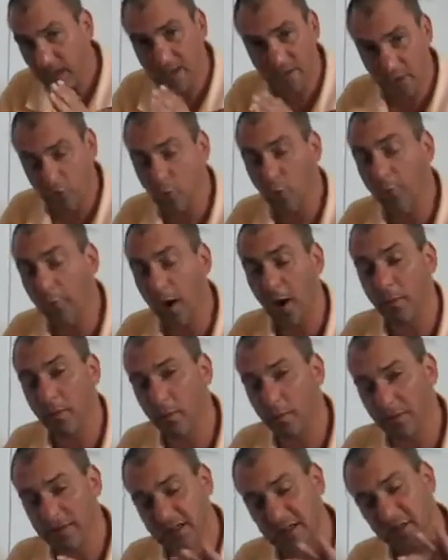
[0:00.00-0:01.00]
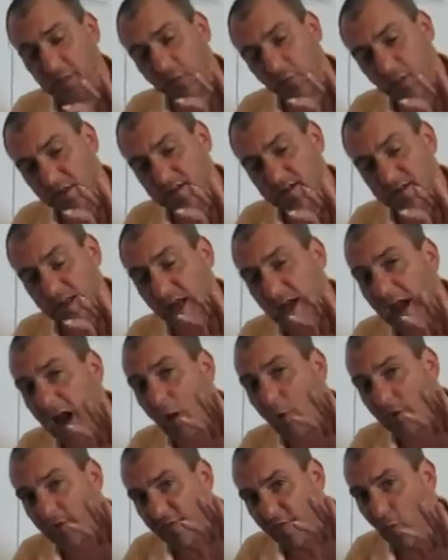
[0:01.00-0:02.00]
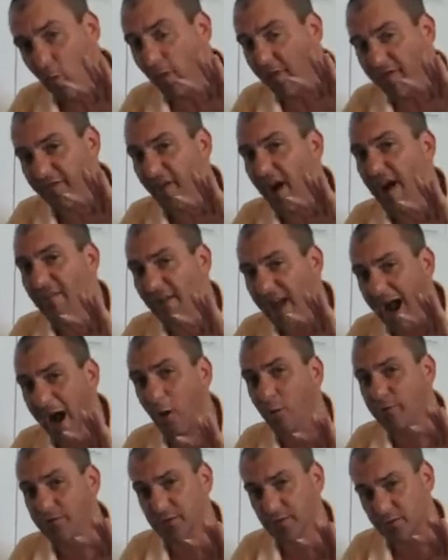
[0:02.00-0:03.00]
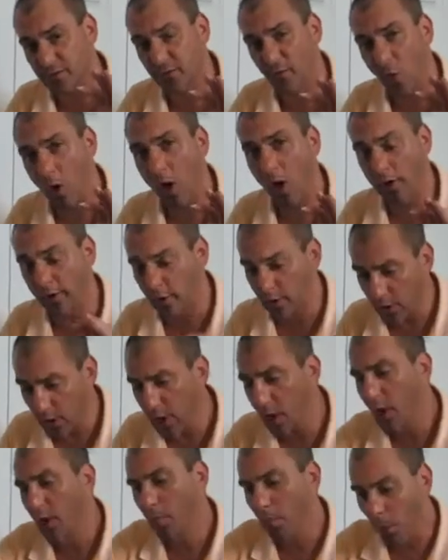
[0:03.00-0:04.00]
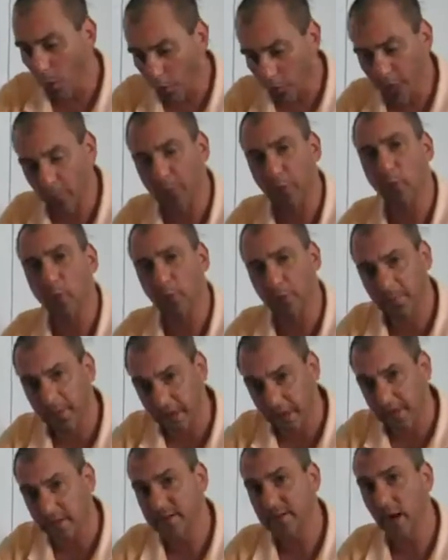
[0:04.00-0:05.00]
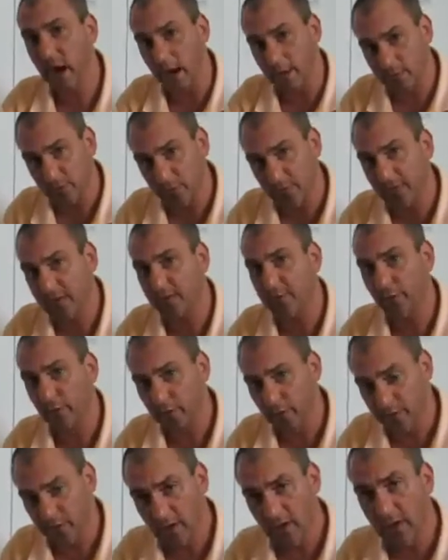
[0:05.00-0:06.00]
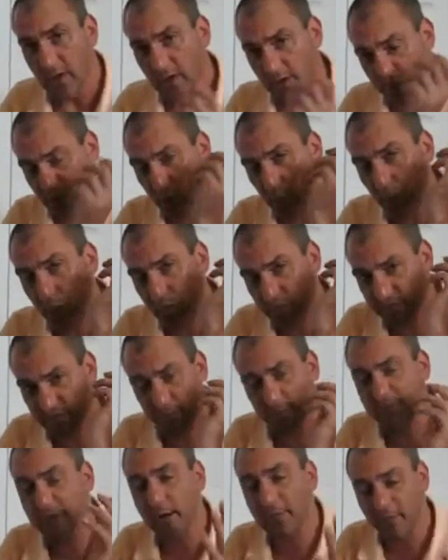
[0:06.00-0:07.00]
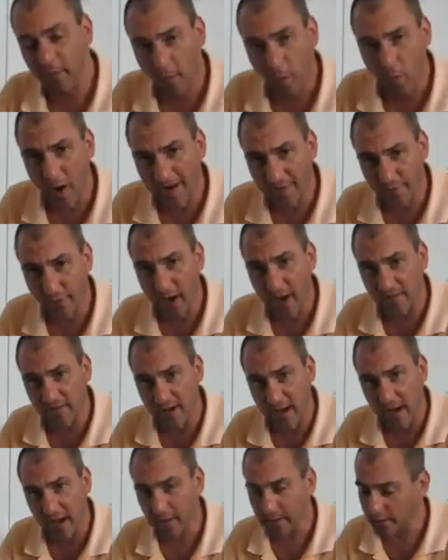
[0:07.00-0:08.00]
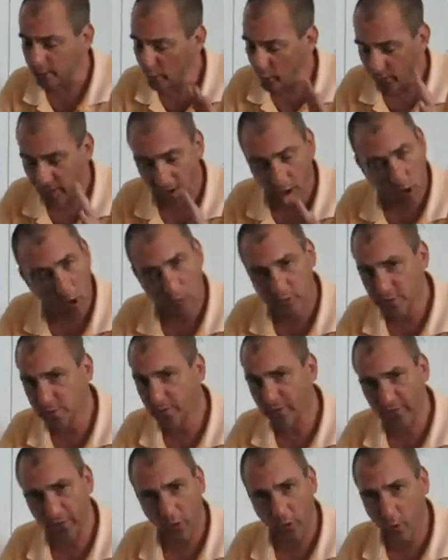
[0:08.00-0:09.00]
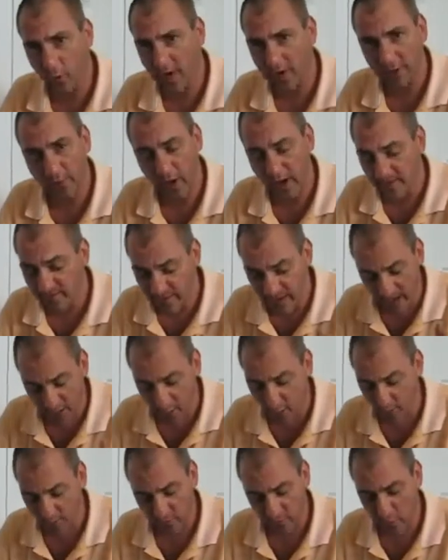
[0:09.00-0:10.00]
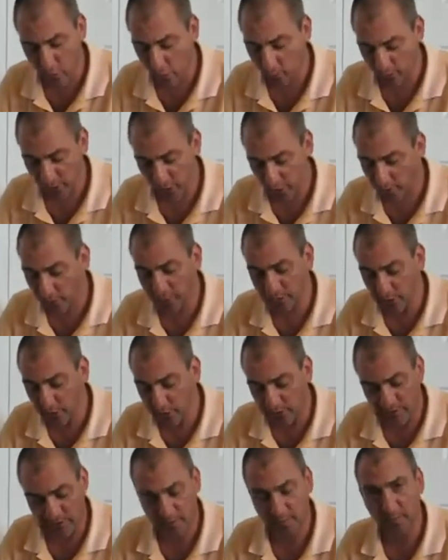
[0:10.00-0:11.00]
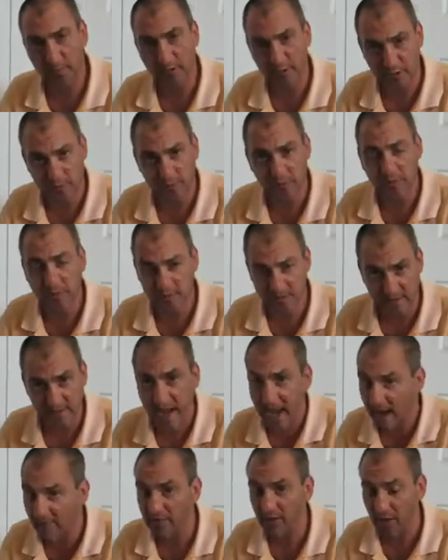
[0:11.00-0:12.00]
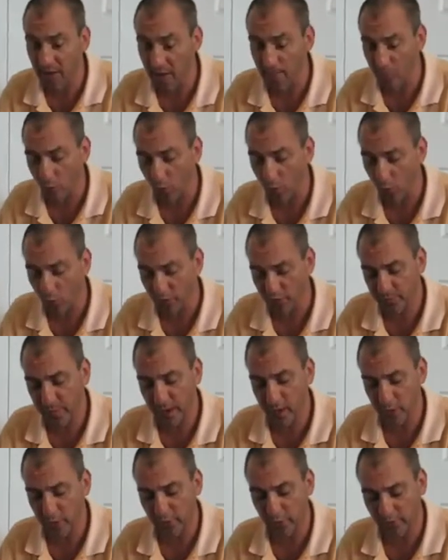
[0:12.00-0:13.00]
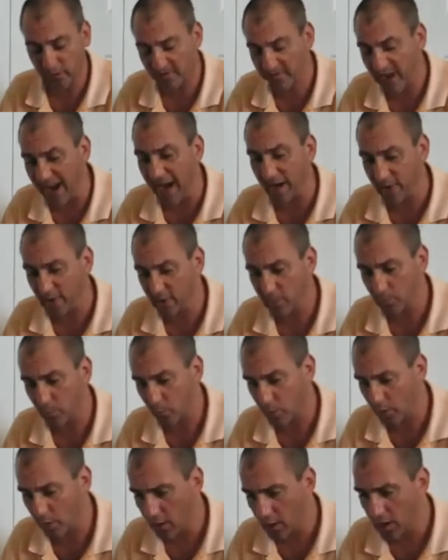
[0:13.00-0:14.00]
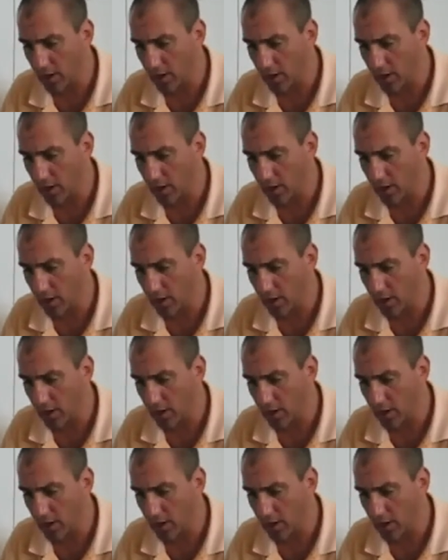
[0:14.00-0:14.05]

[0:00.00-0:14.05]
you will probably need to rinse that out with 4 or 5 ounces of water multiple repeated times with either a, you know, some type of wet dry vac. You know, they always prefer a wet dry vac over the home carpet unit simply just because they have a lot more horsepower and they're going to vacuum more,